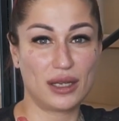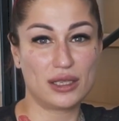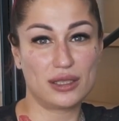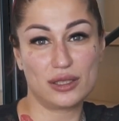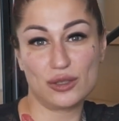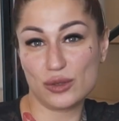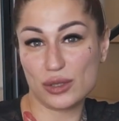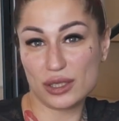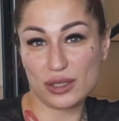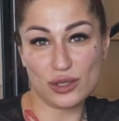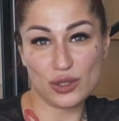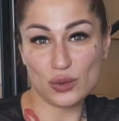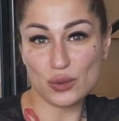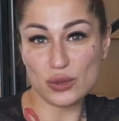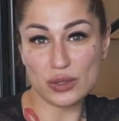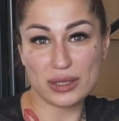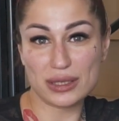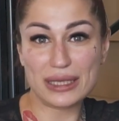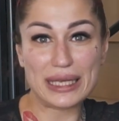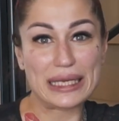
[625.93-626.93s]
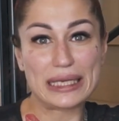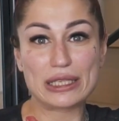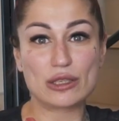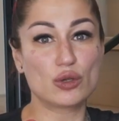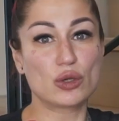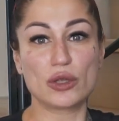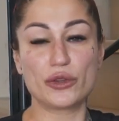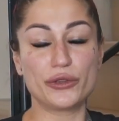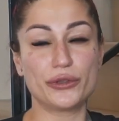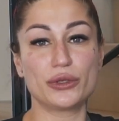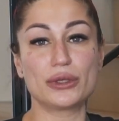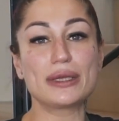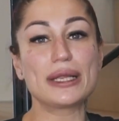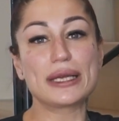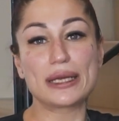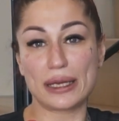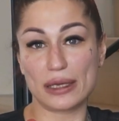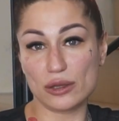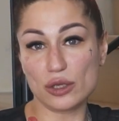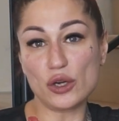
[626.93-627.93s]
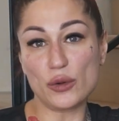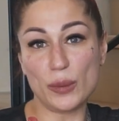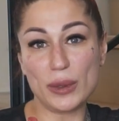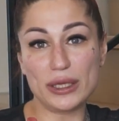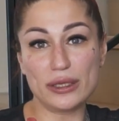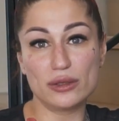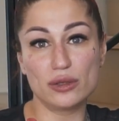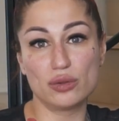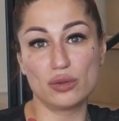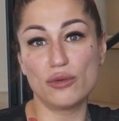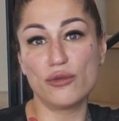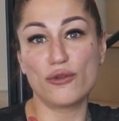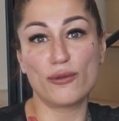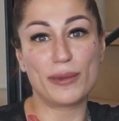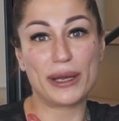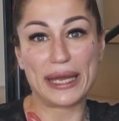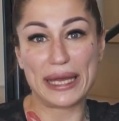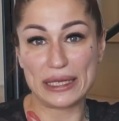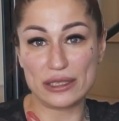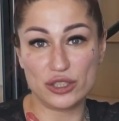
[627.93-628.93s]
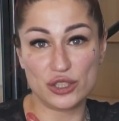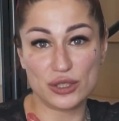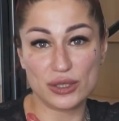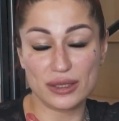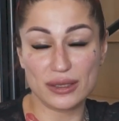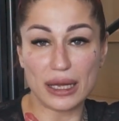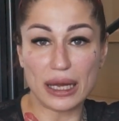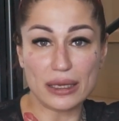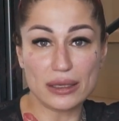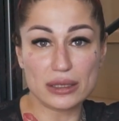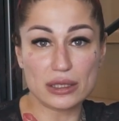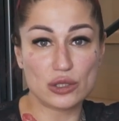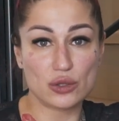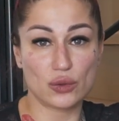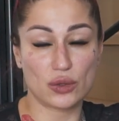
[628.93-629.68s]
So you can use like I normally do for my aging clients,